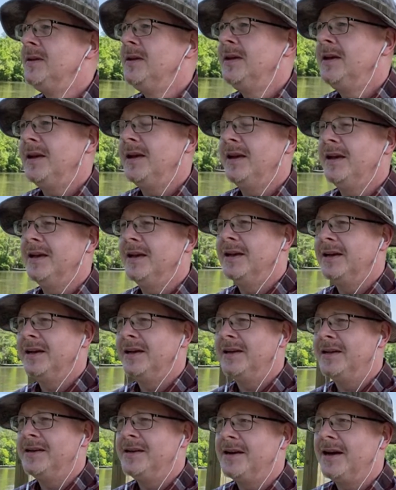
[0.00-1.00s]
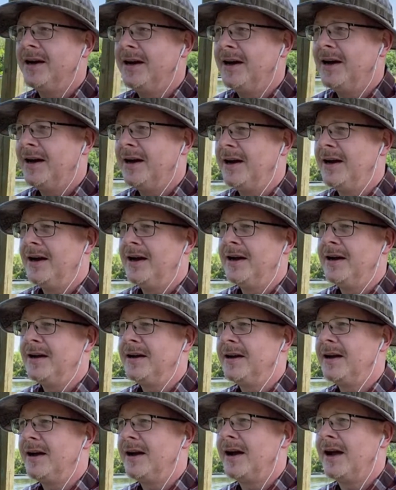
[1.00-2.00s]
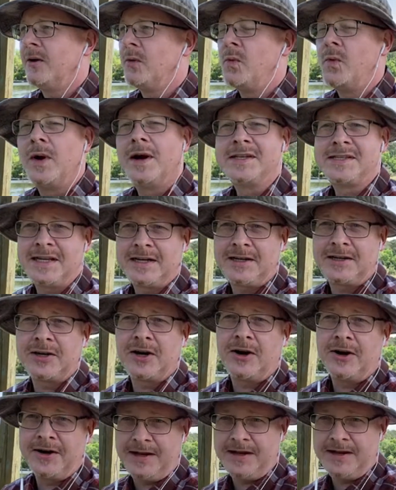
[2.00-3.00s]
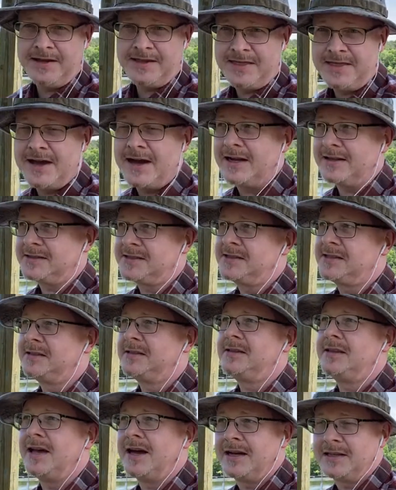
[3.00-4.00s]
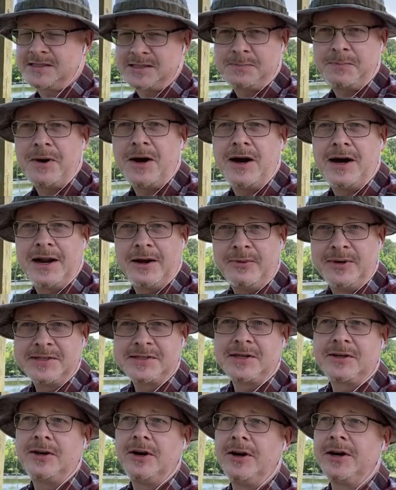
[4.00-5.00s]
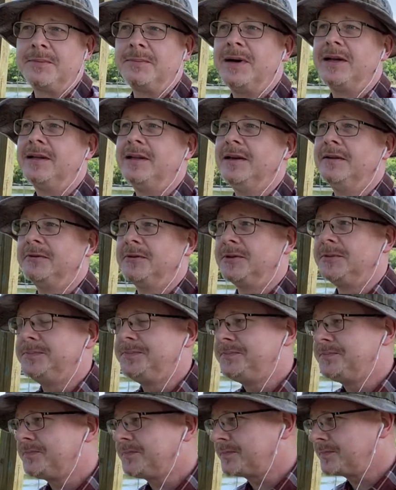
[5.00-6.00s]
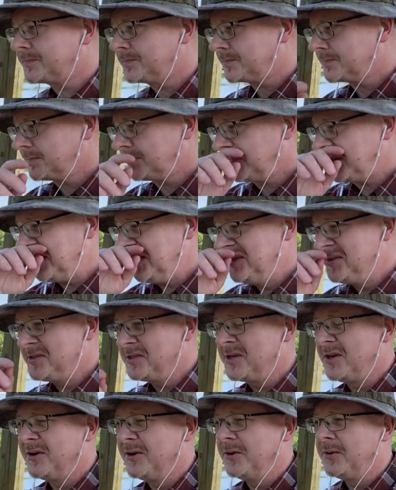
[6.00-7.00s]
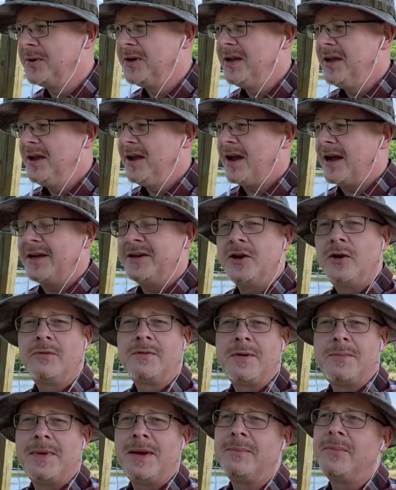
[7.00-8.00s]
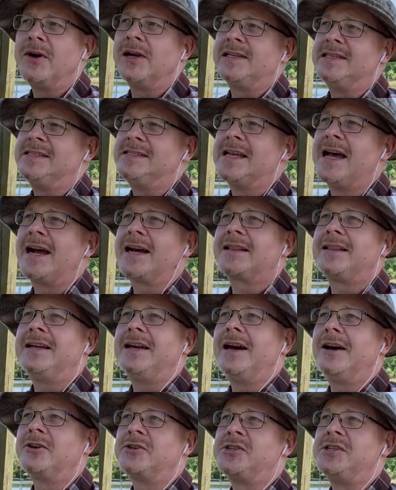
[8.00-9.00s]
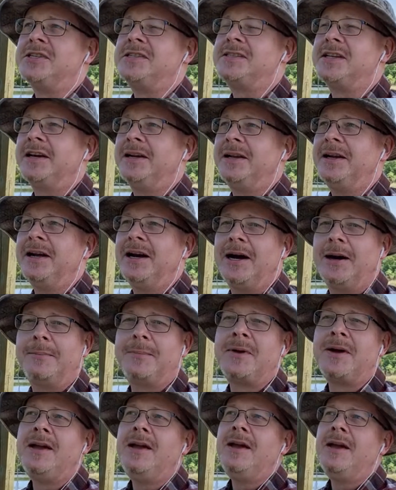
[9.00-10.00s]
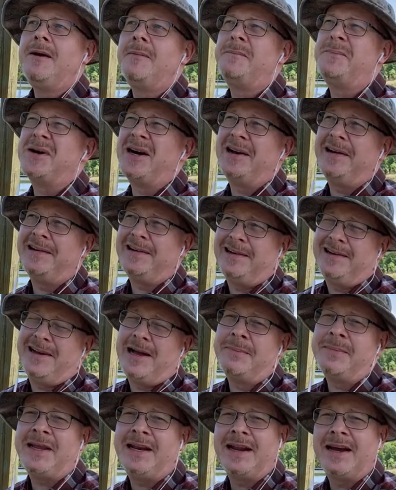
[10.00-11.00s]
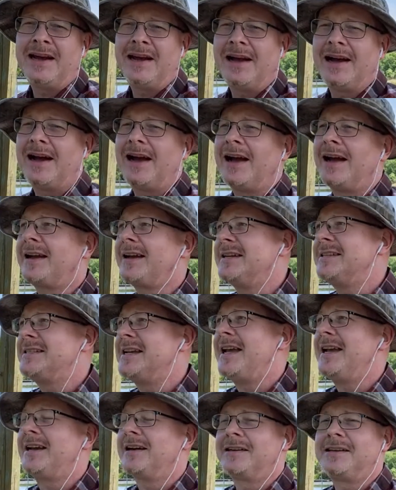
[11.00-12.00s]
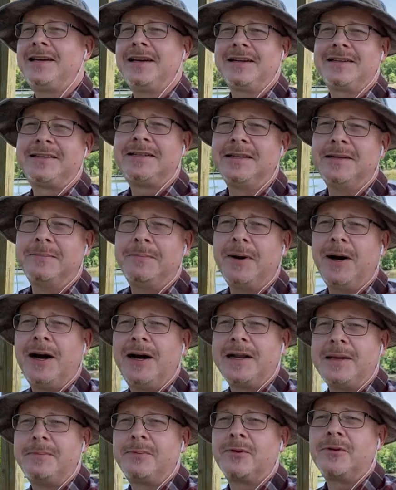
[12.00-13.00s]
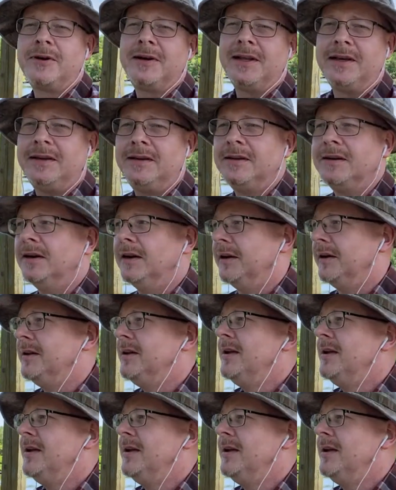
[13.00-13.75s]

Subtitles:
And I wasn't guarding that spot. I wasn't guarding my liver. So I don't remember exactly how she set it up, but I mean, I can take a kick to the body pretty good.